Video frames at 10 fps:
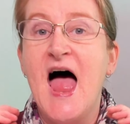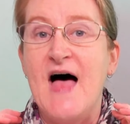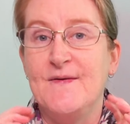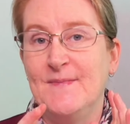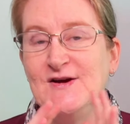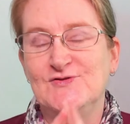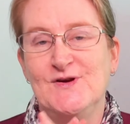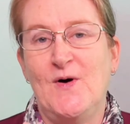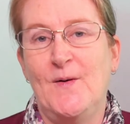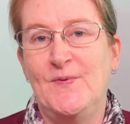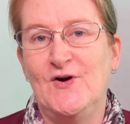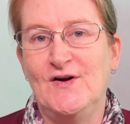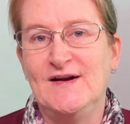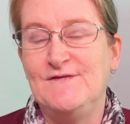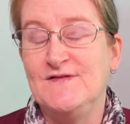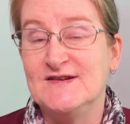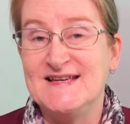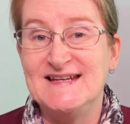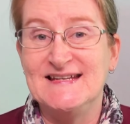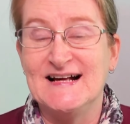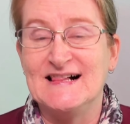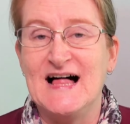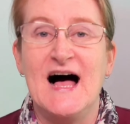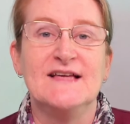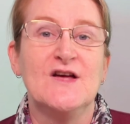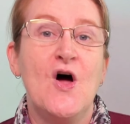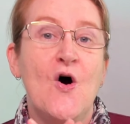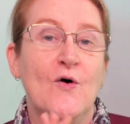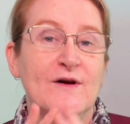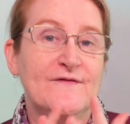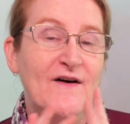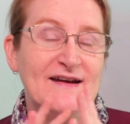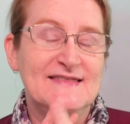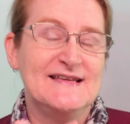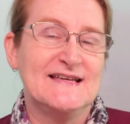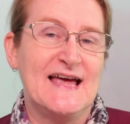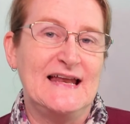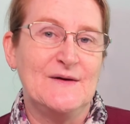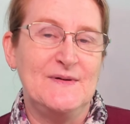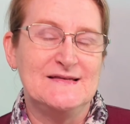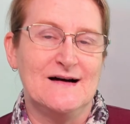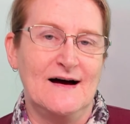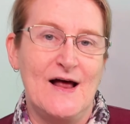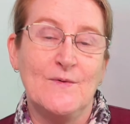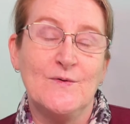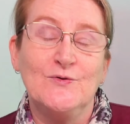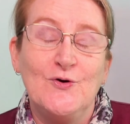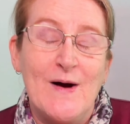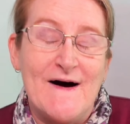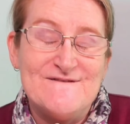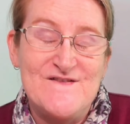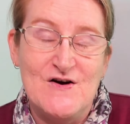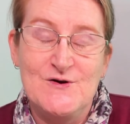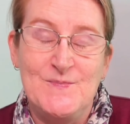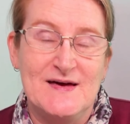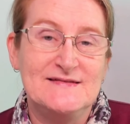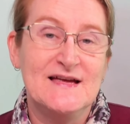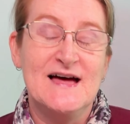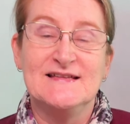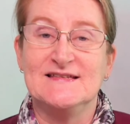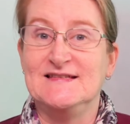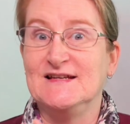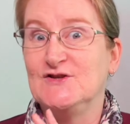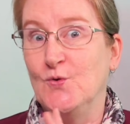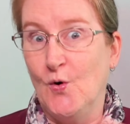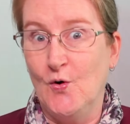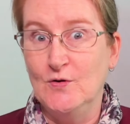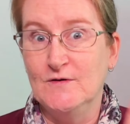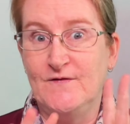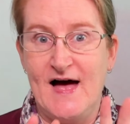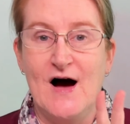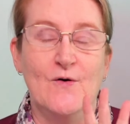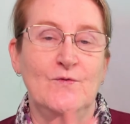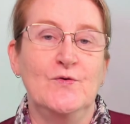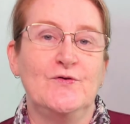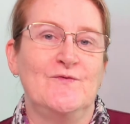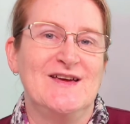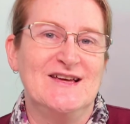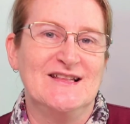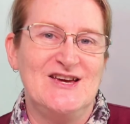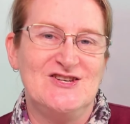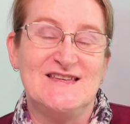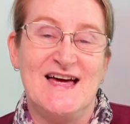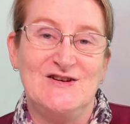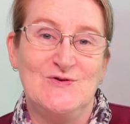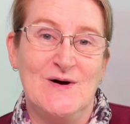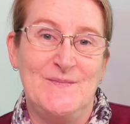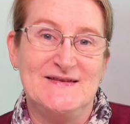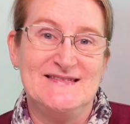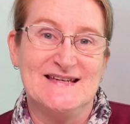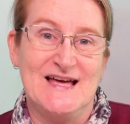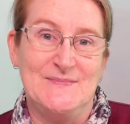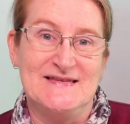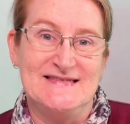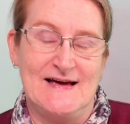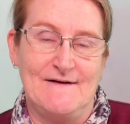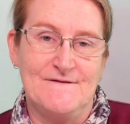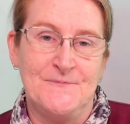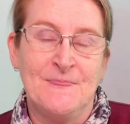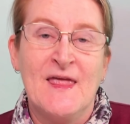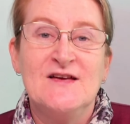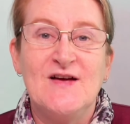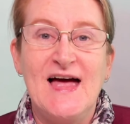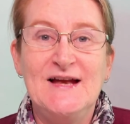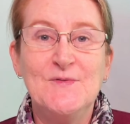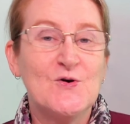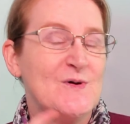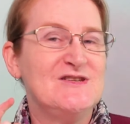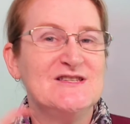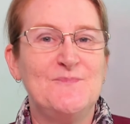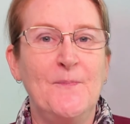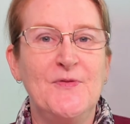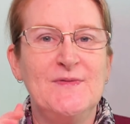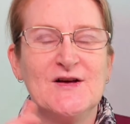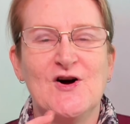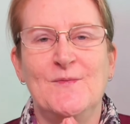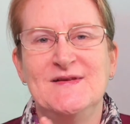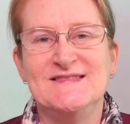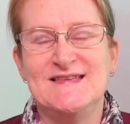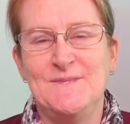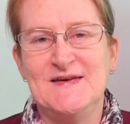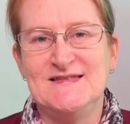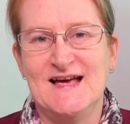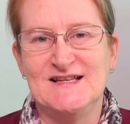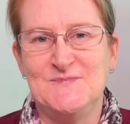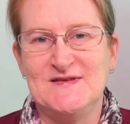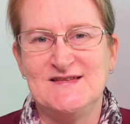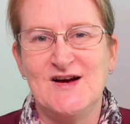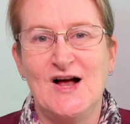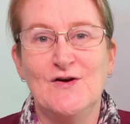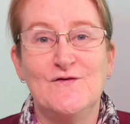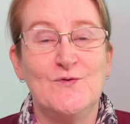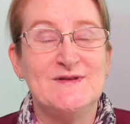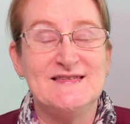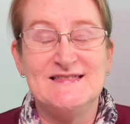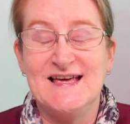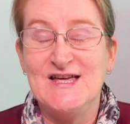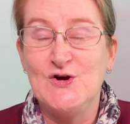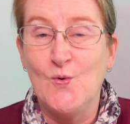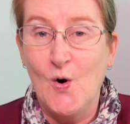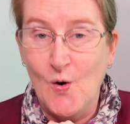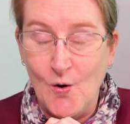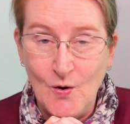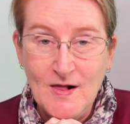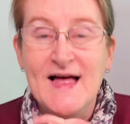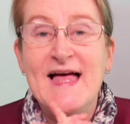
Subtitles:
and then make sure you pop it on if you're attending a class or you're finding things are getting a bit tight, and we will do our very best to stick to all of our rules and regulations and do our best to keep us safe. So any more questions, pop them in the comments, send me a text message. I look forward to seeing you all.